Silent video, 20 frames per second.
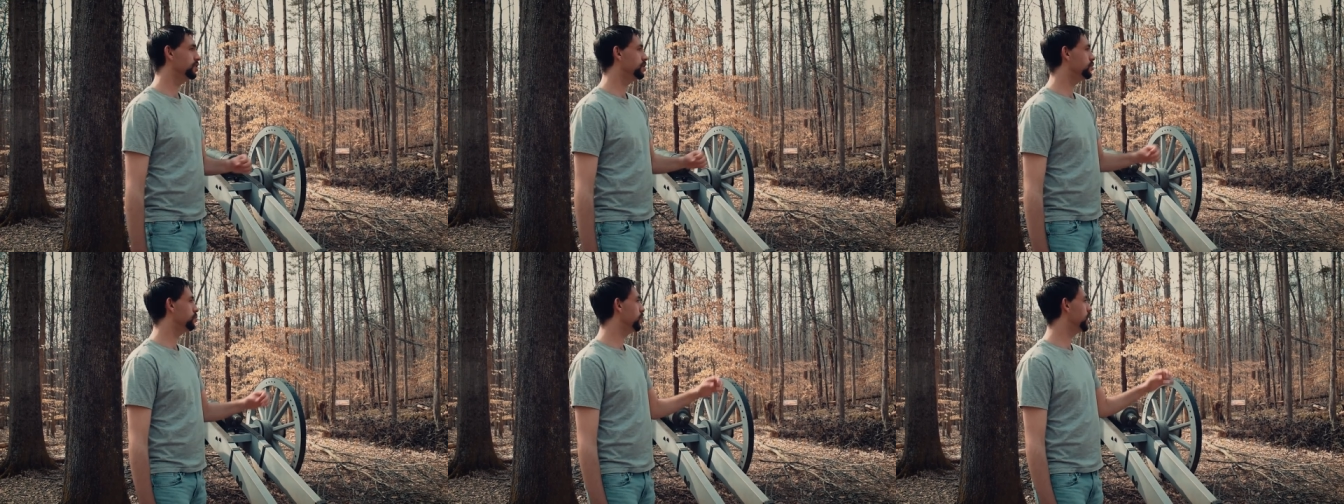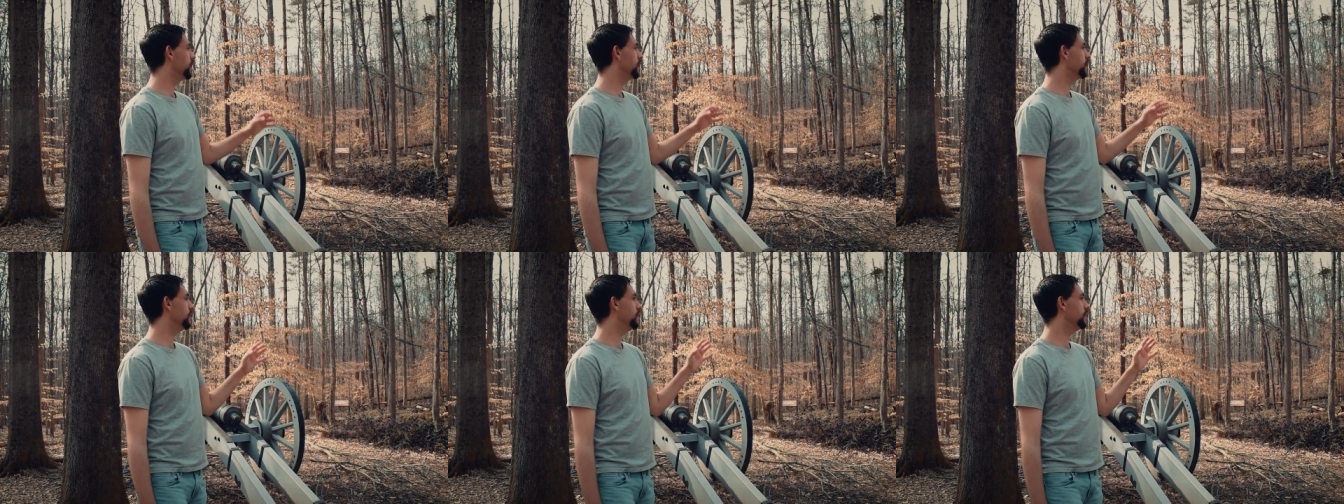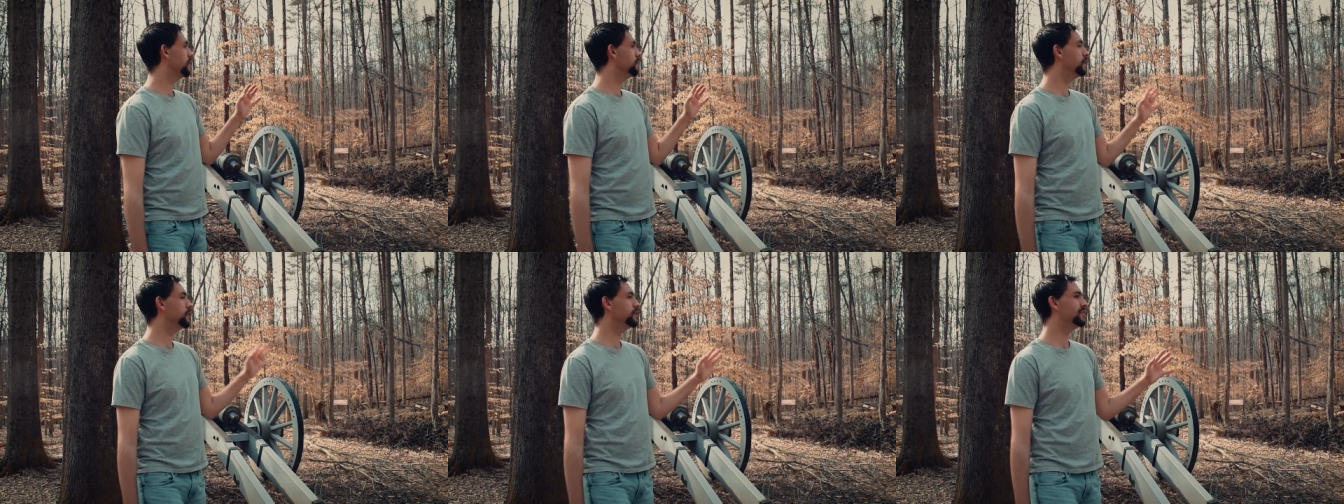is where
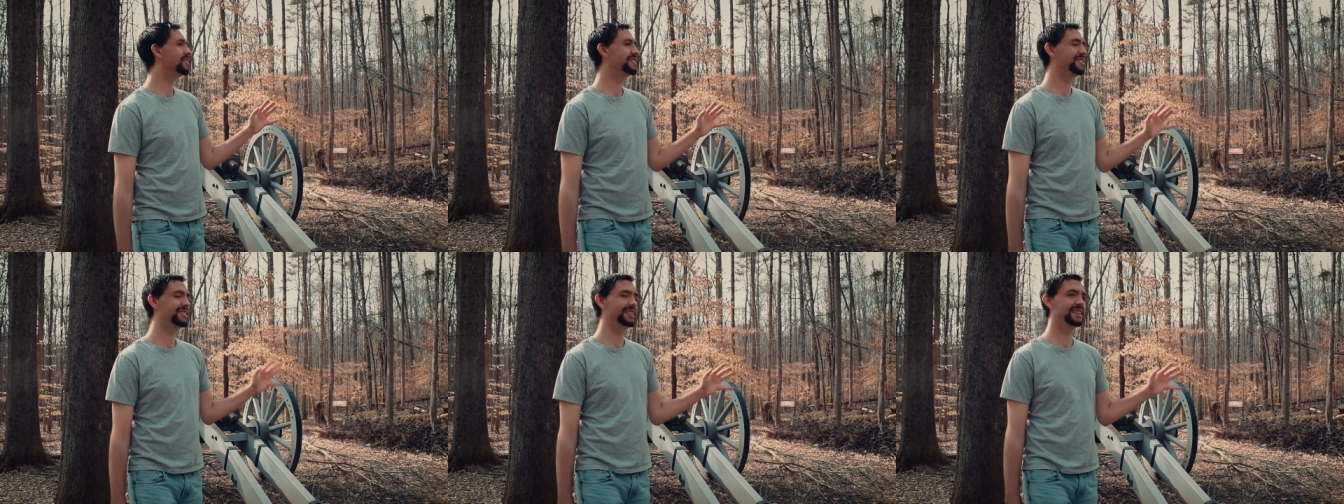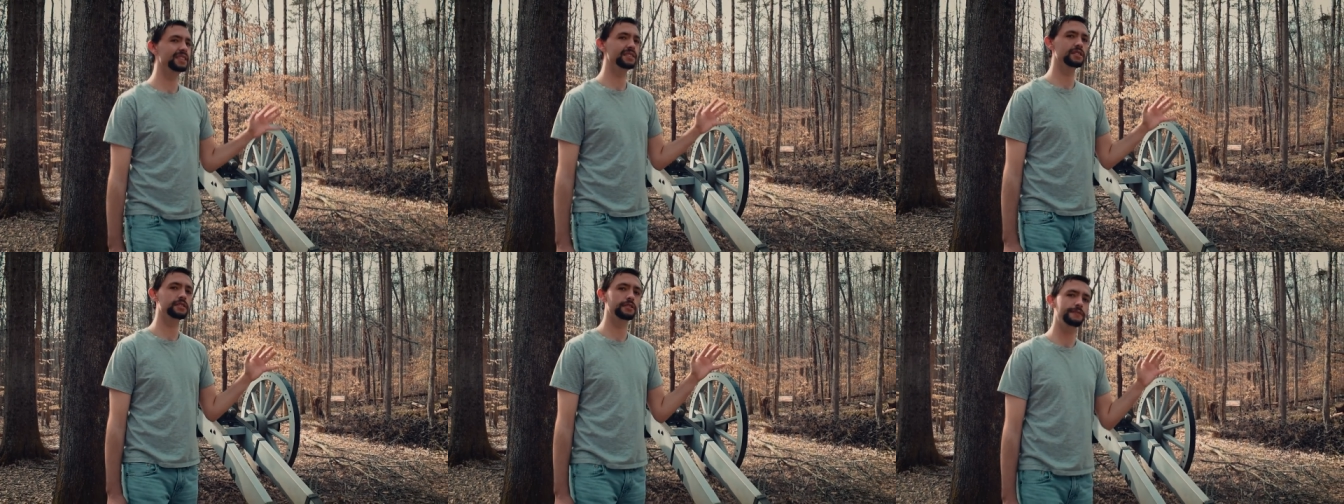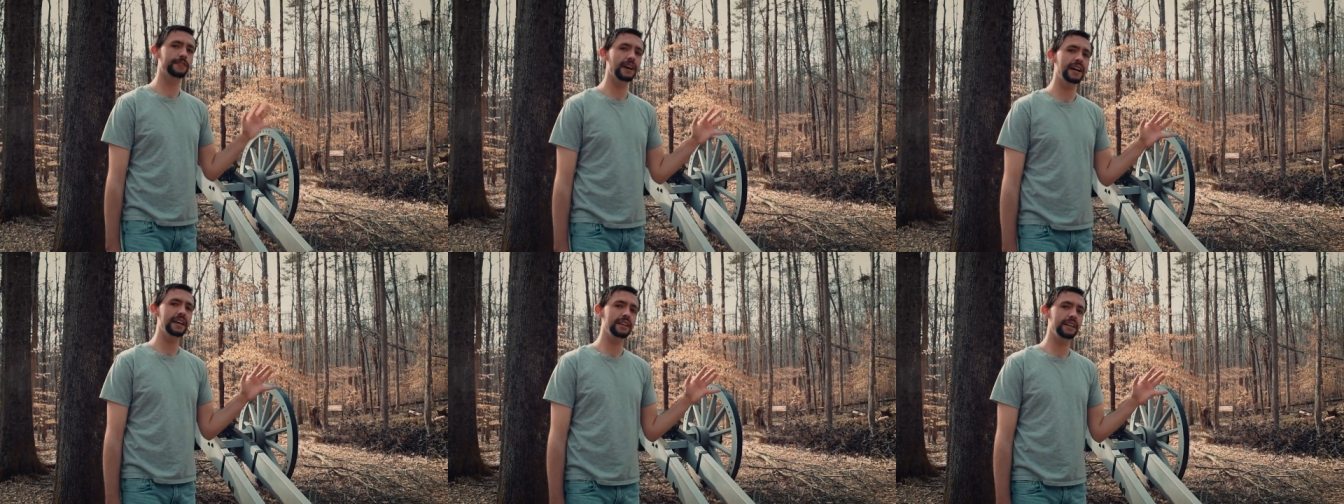the most intense
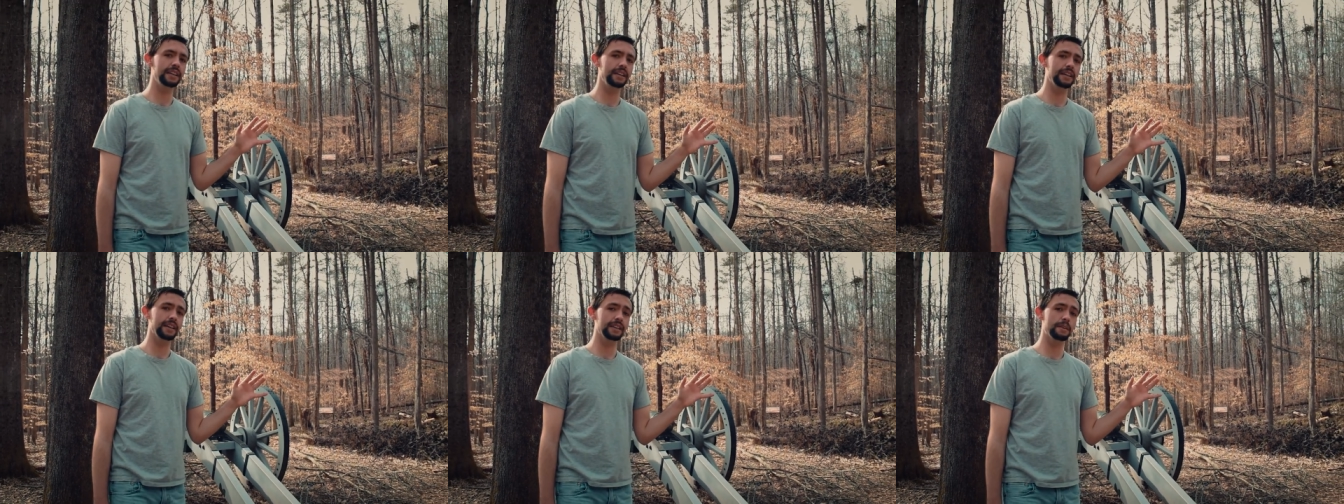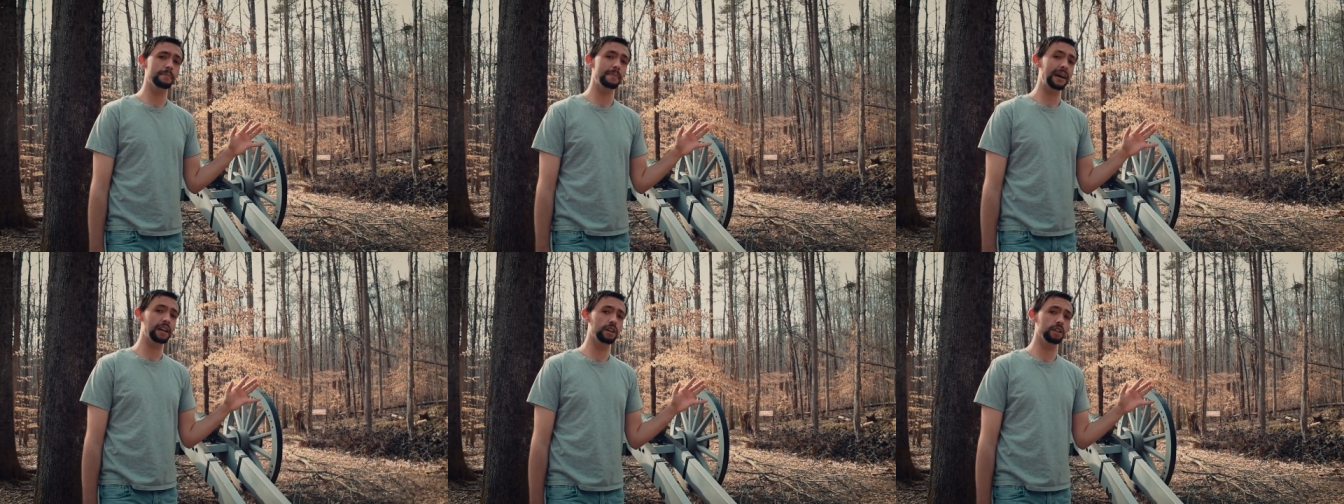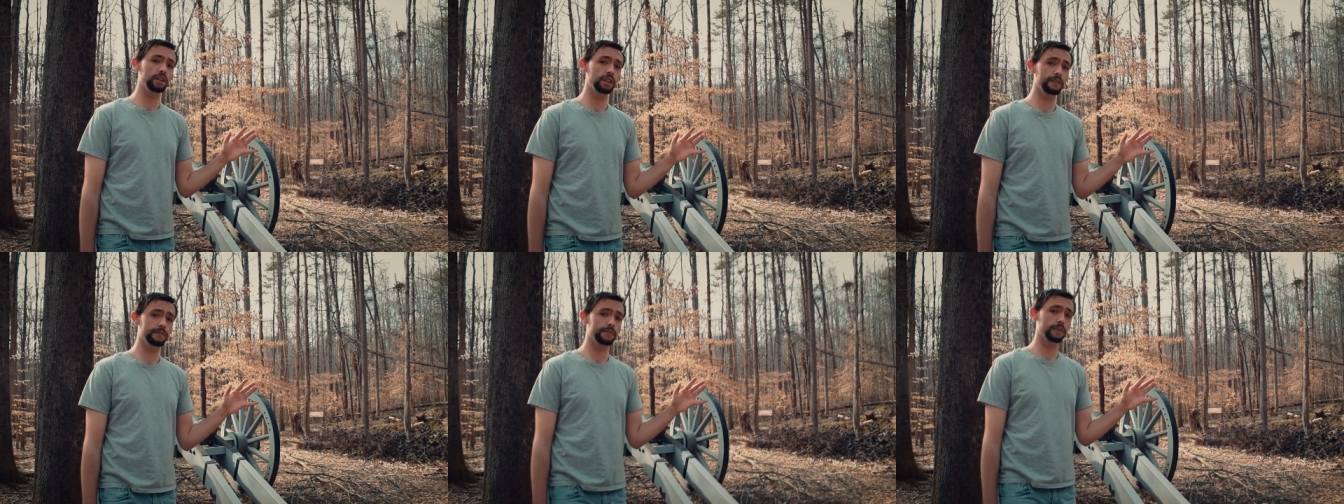fighting at the Battle
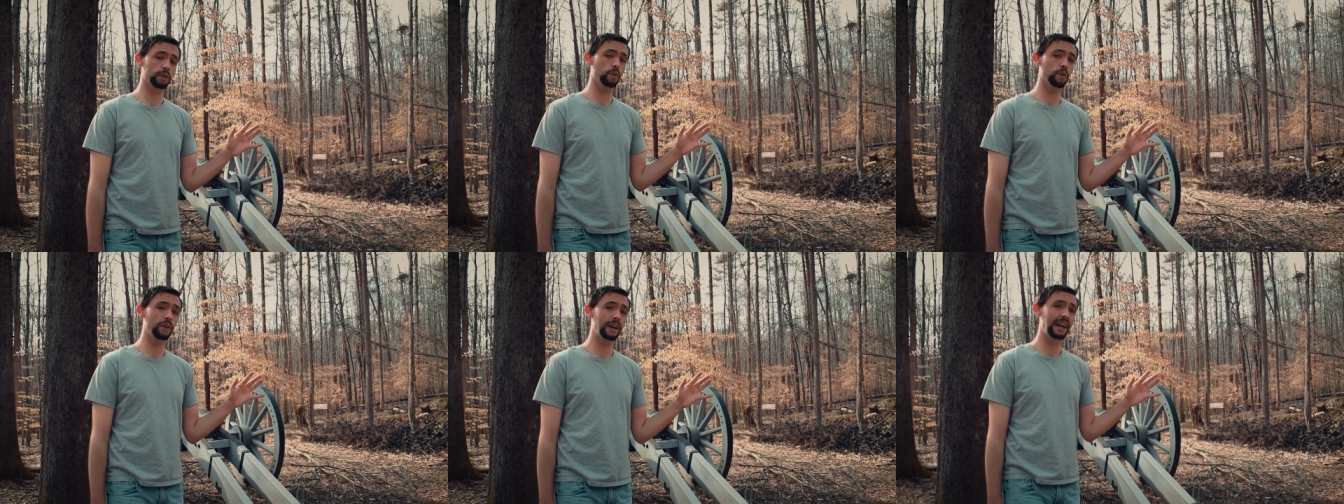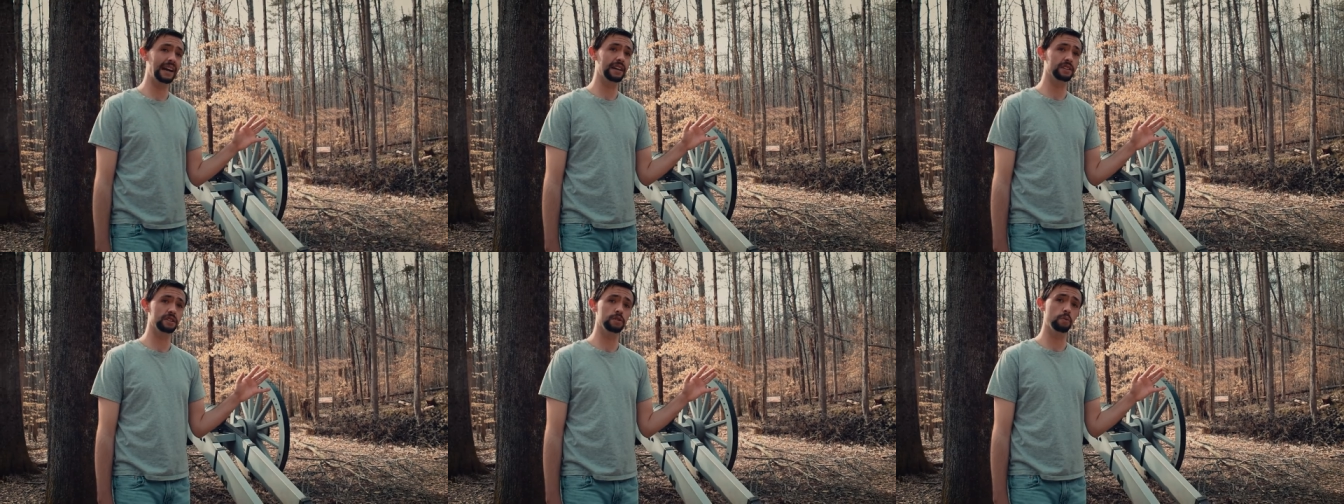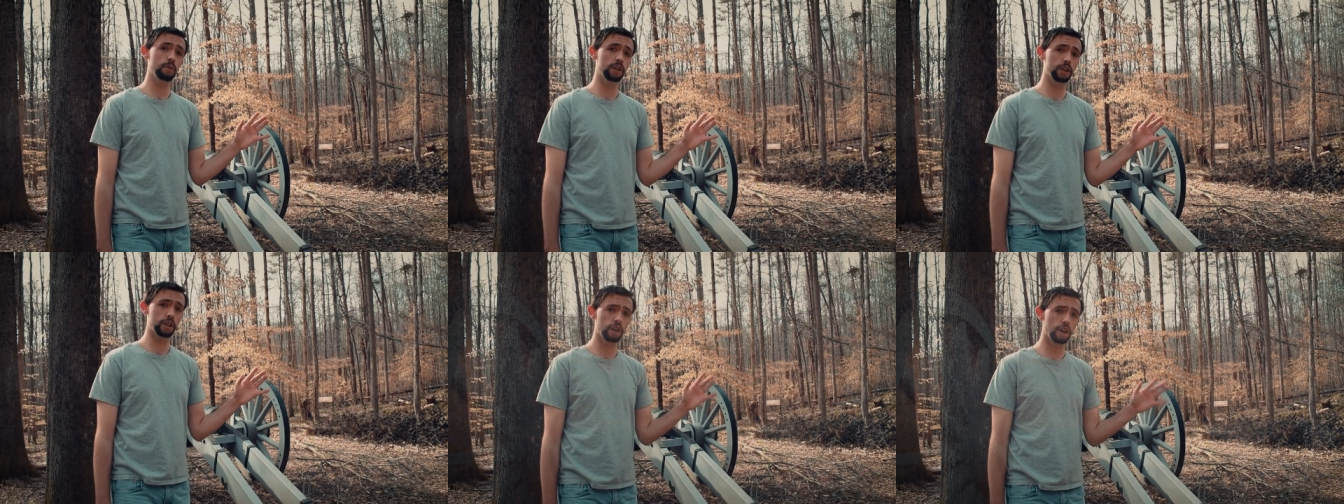of Guilford Courthouse
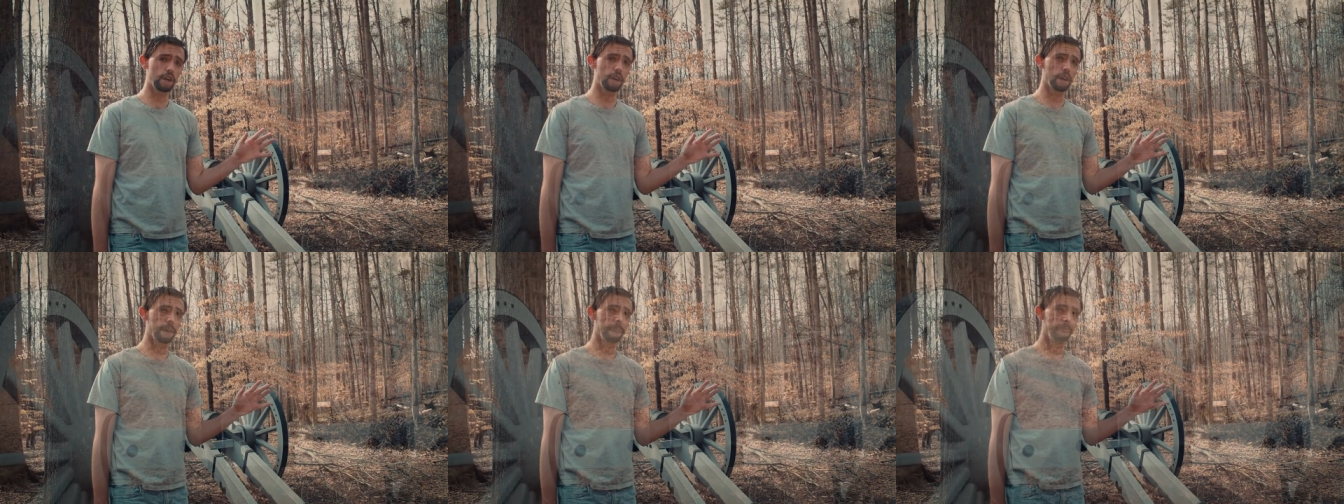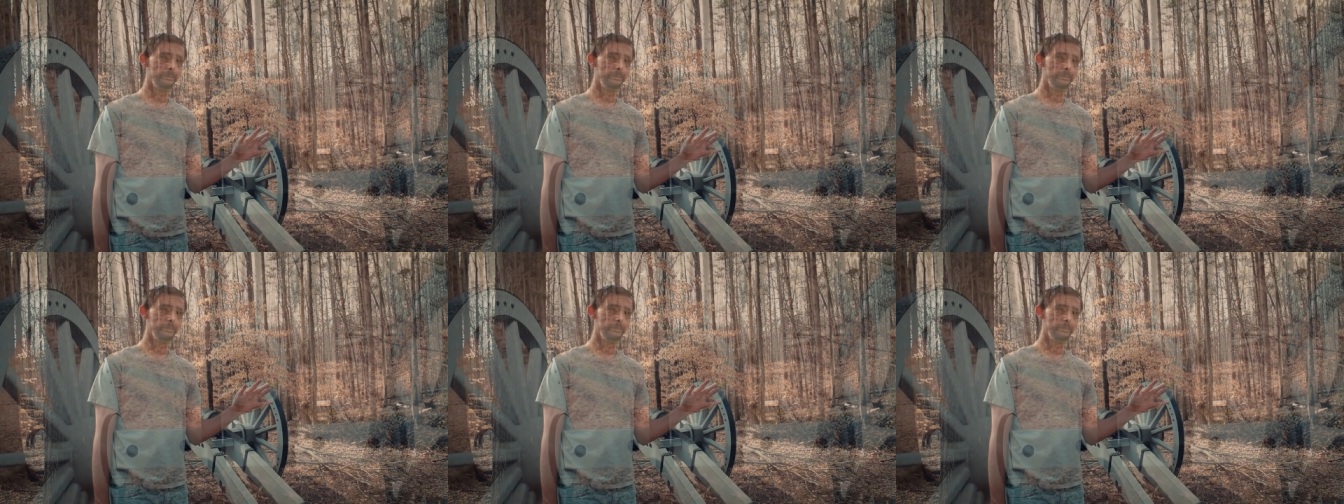would occur.